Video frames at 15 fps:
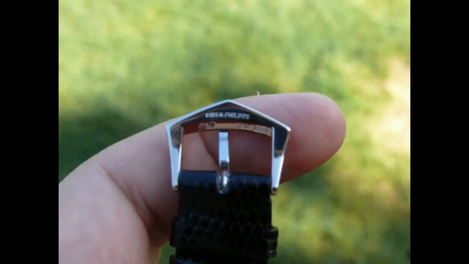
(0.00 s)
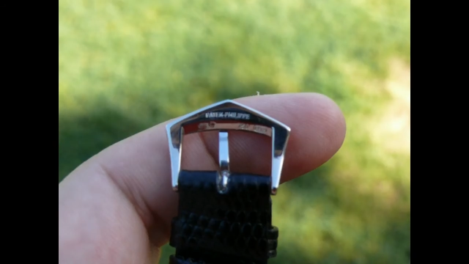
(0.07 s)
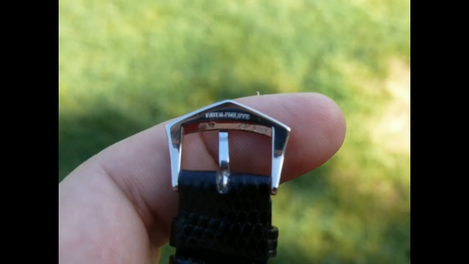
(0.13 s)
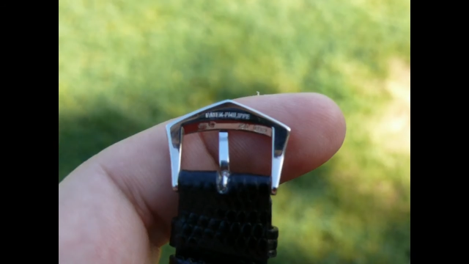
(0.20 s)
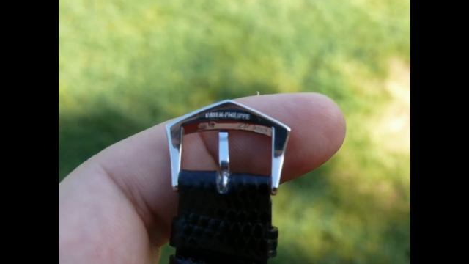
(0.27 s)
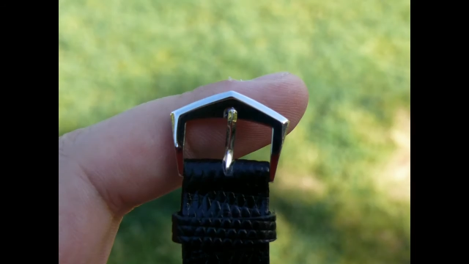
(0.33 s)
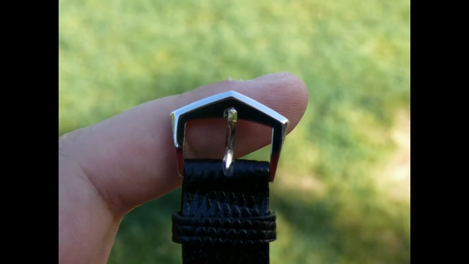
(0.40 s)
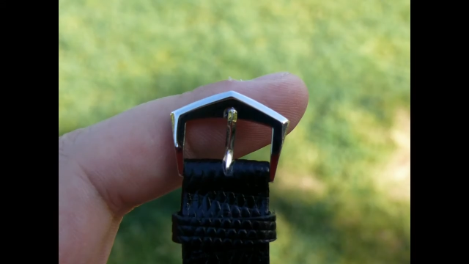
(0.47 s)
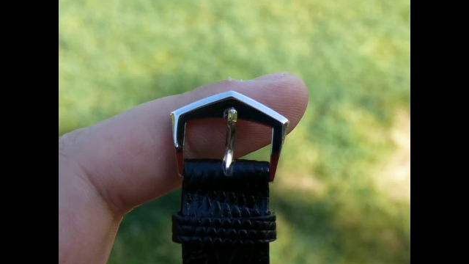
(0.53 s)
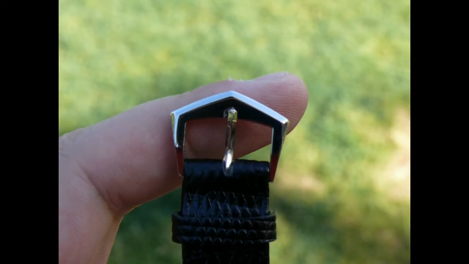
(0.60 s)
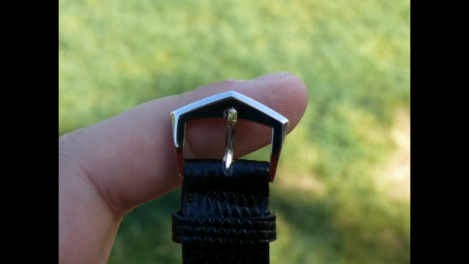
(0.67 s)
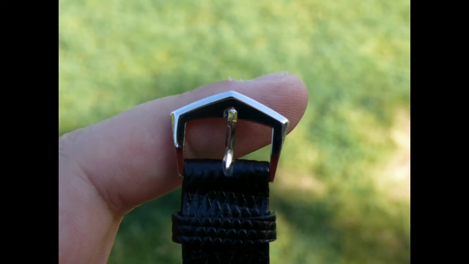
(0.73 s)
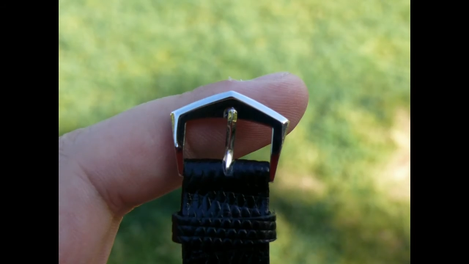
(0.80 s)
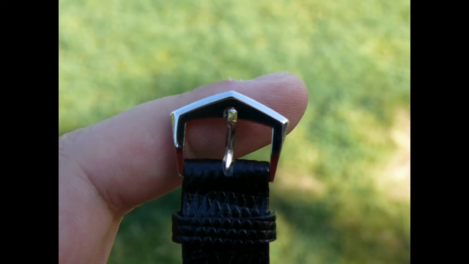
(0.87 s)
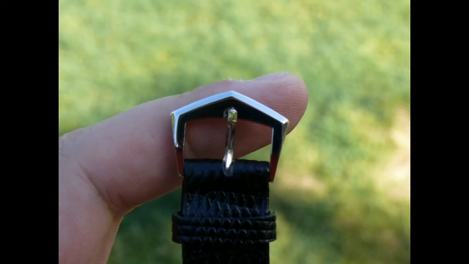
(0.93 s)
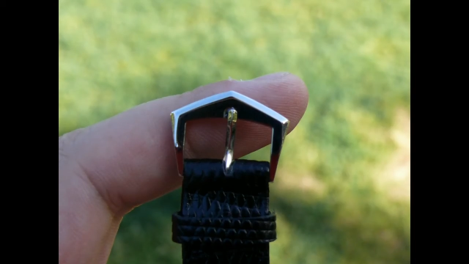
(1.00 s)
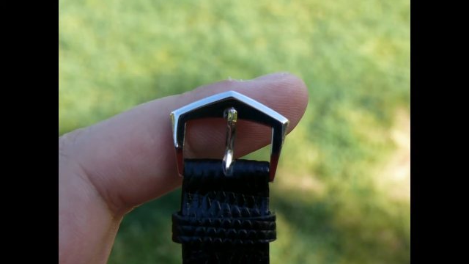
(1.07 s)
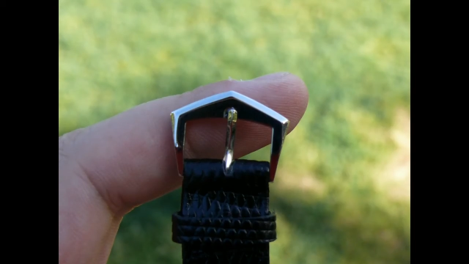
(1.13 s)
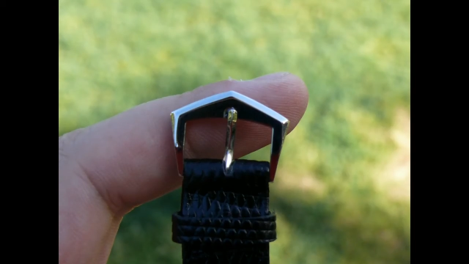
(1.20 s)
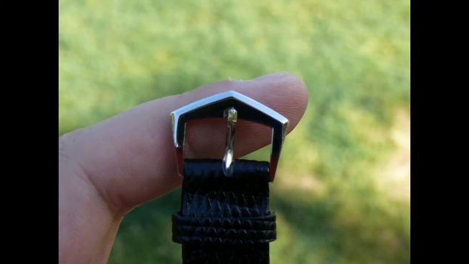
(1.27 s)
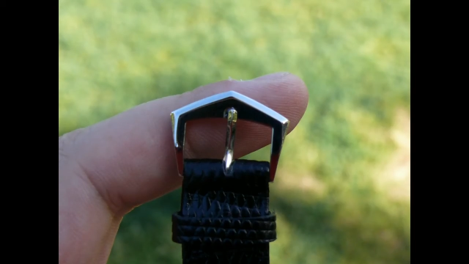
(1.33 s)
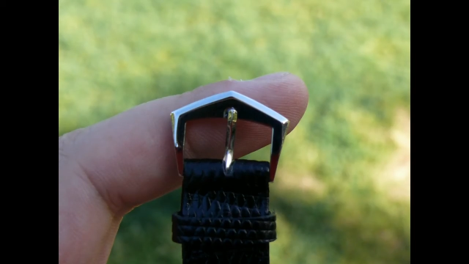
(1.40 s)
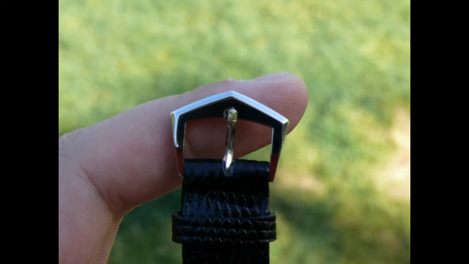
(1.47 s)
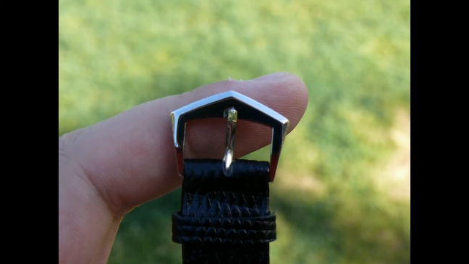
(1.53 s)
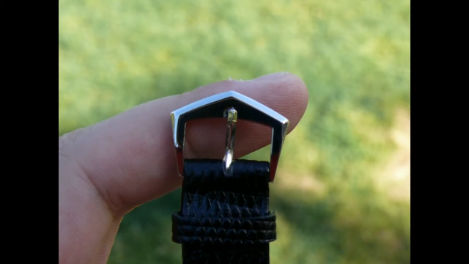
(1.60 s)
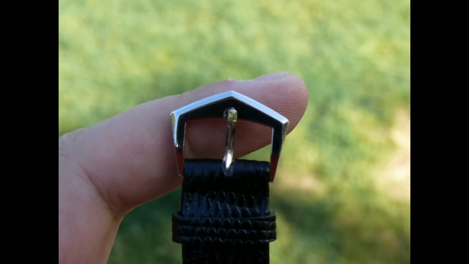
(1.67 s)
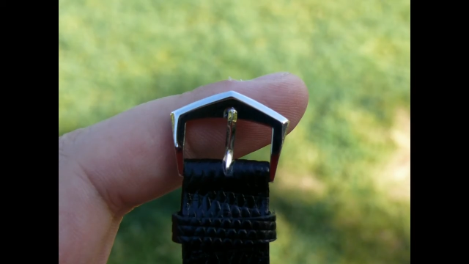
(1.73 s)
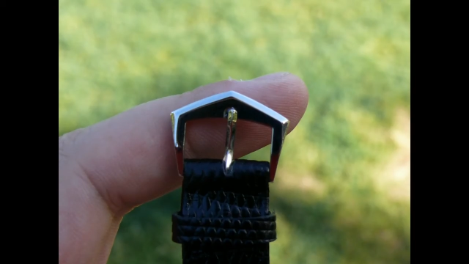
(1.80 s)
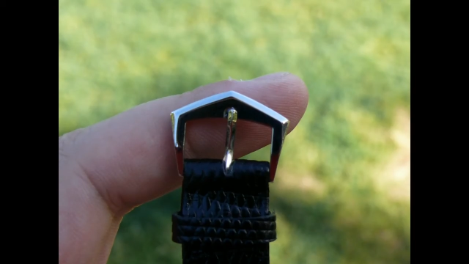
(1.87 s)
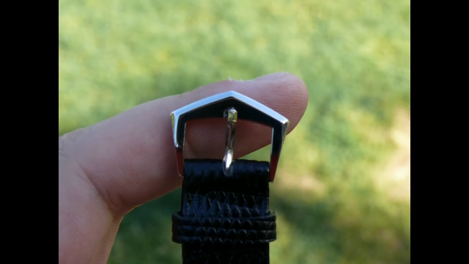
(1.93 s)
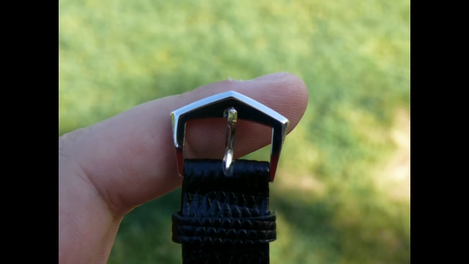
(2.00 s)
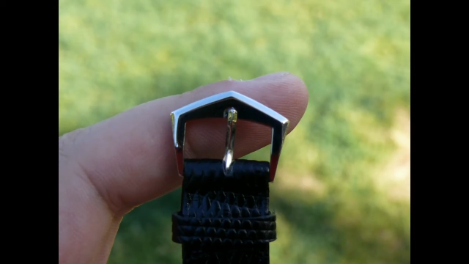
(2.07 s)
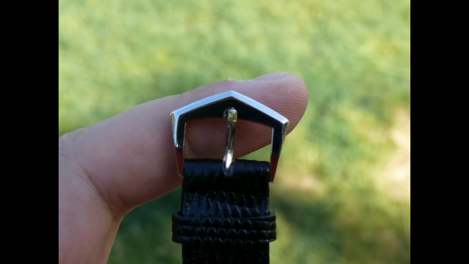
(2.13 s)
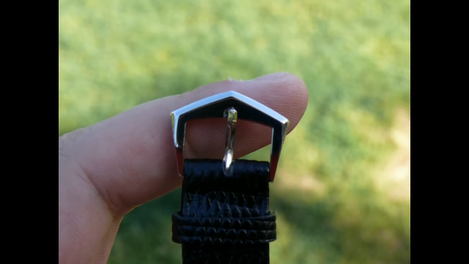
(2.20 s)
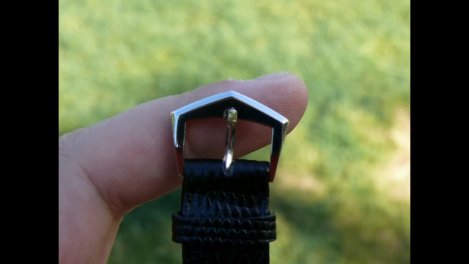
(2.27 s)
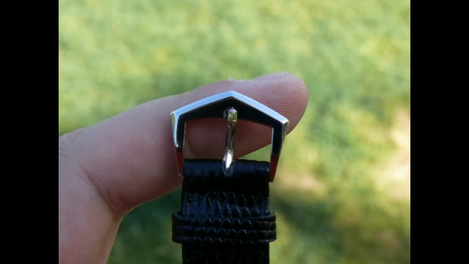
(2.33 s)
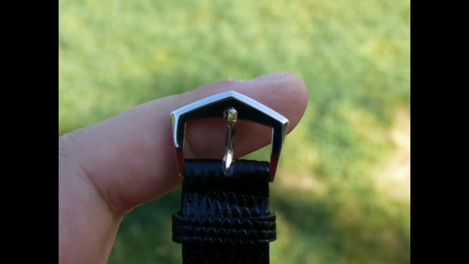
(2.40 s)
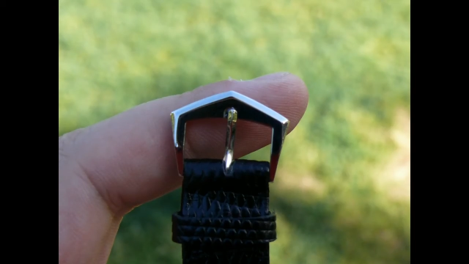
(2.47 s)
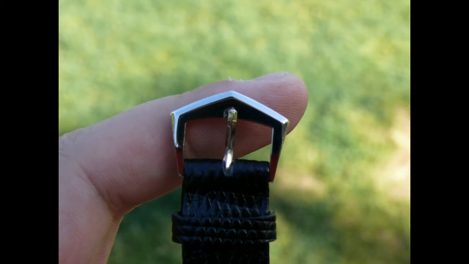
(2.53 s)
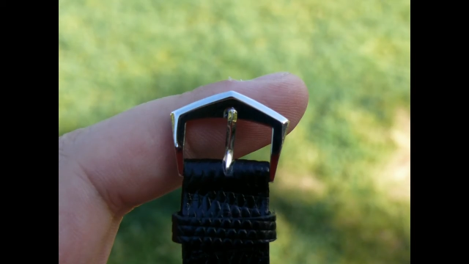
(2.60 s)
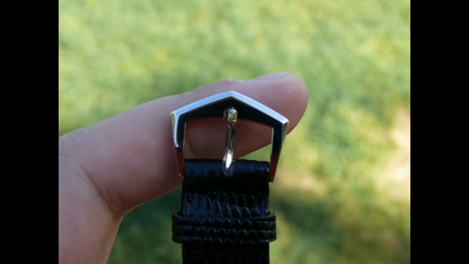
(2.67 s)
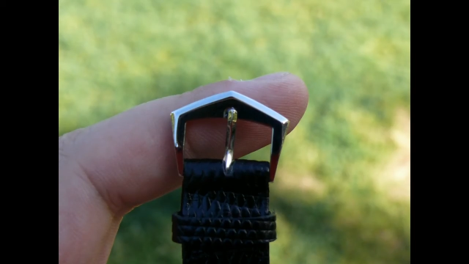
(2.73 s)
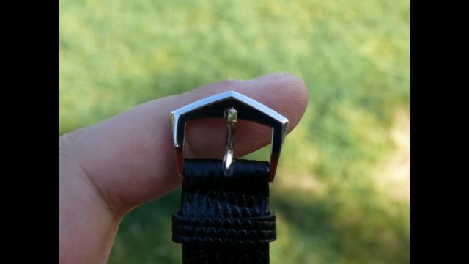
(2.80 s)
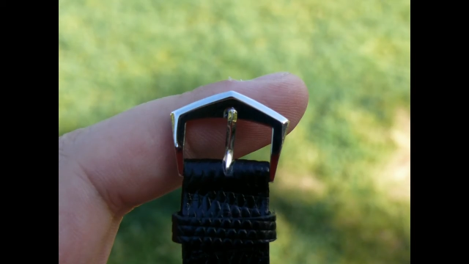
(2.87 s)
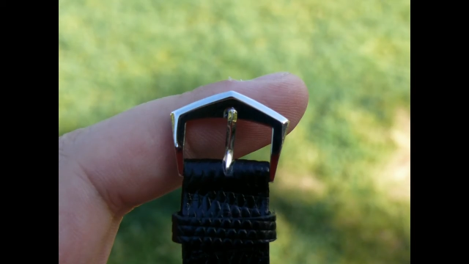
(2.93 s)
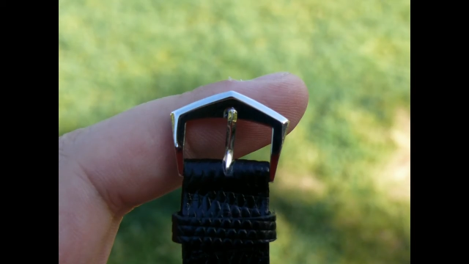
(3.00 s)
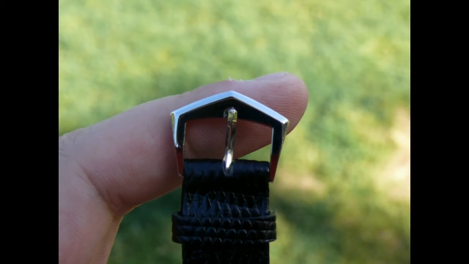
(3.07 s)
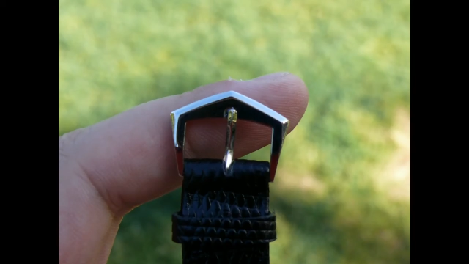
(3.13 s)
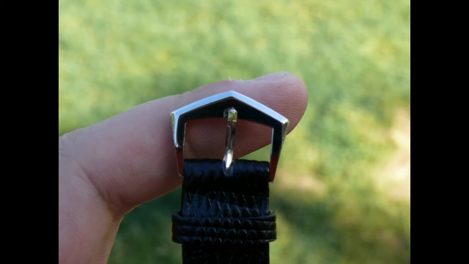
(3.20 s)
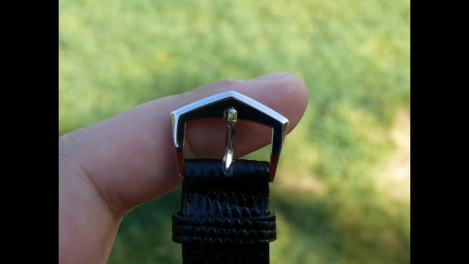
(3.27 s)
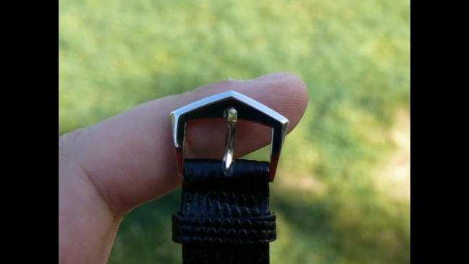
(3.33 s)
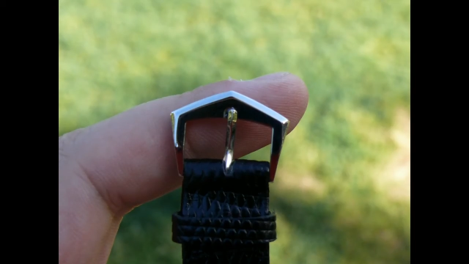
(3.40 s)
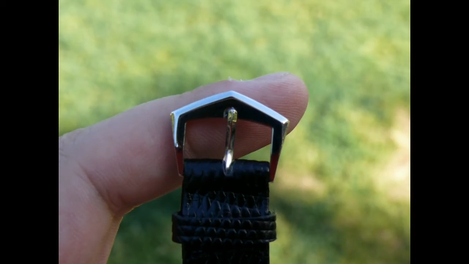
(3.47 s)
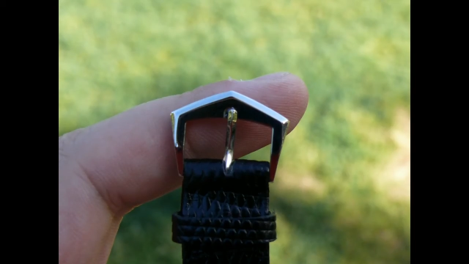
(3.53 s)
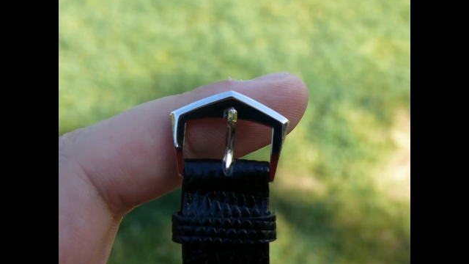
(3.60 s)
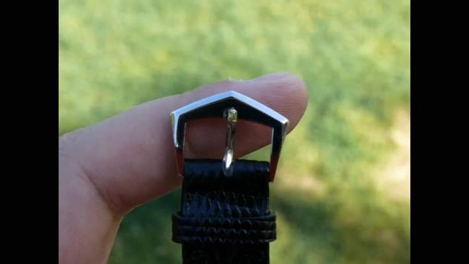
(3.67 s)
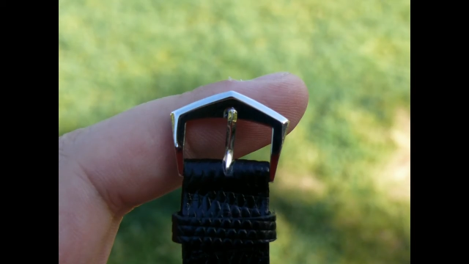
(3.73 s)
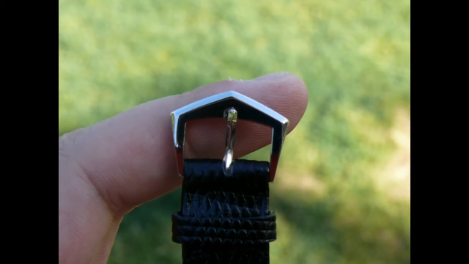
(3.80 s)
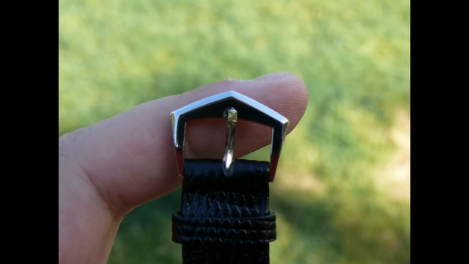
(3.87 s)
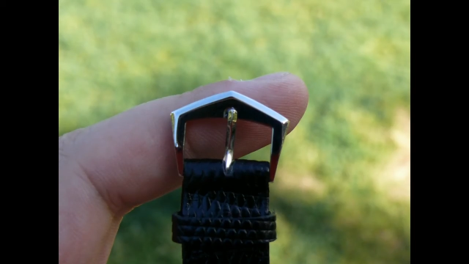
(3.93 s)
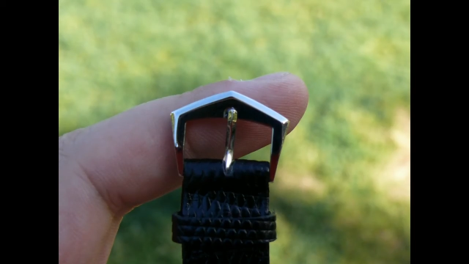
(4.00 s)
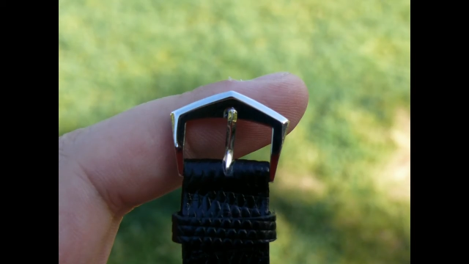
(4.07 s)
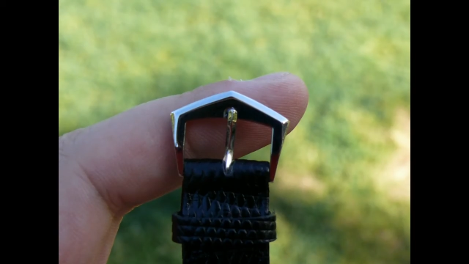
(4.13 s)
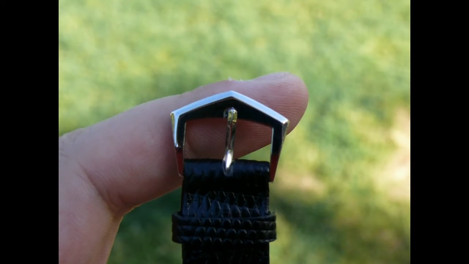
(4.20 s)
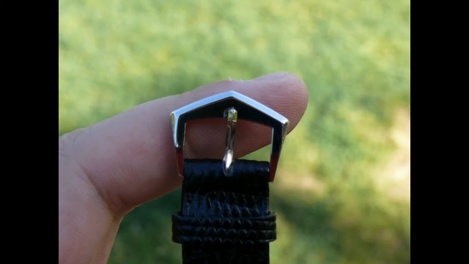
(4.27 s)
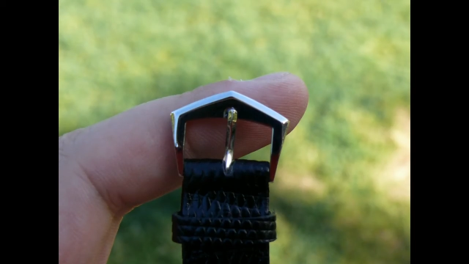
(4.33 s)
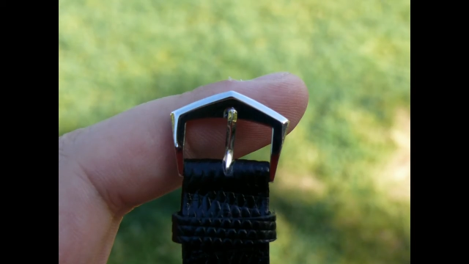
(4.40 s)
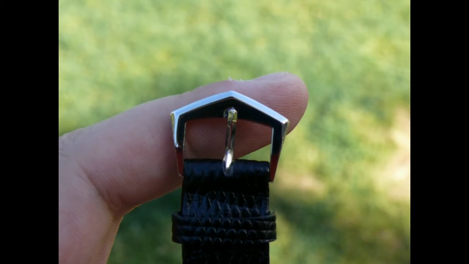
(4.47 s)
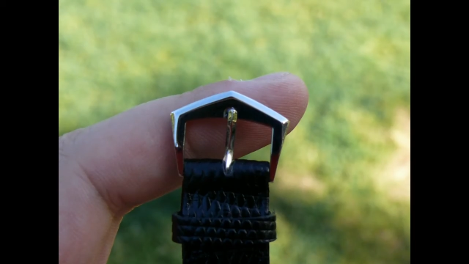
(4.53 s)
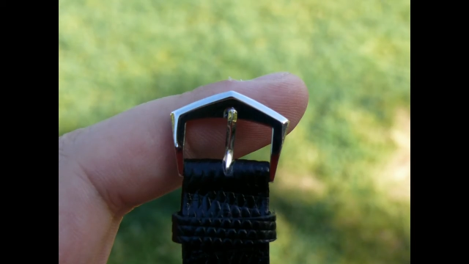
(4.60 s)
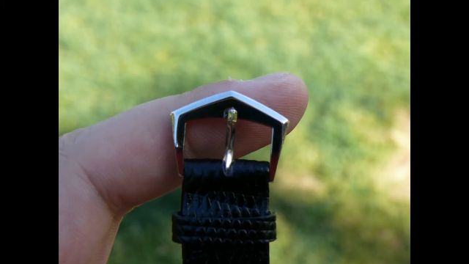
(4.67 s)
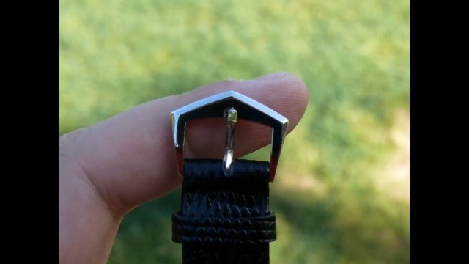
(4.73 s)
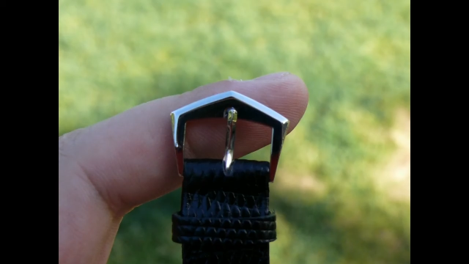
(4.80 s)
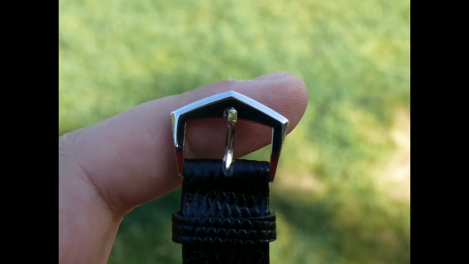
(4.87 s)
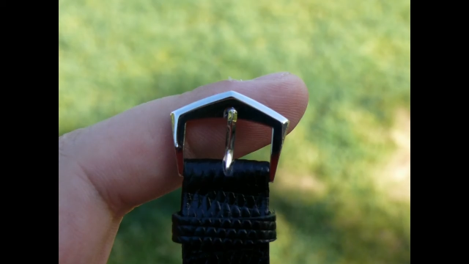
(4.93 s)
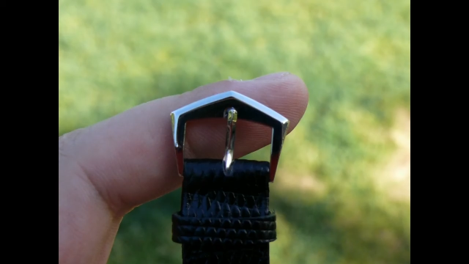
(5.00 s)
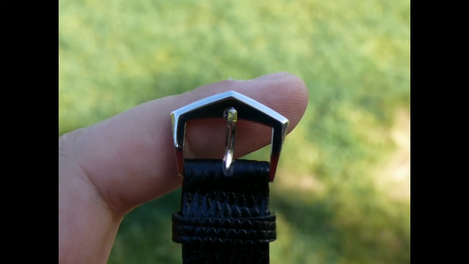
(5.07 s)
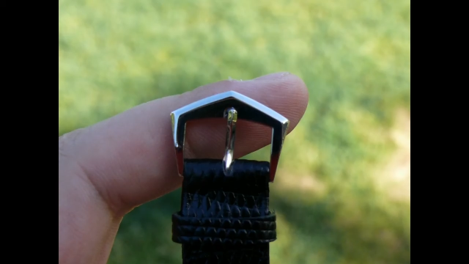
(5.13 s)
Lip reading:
(no speaker visible)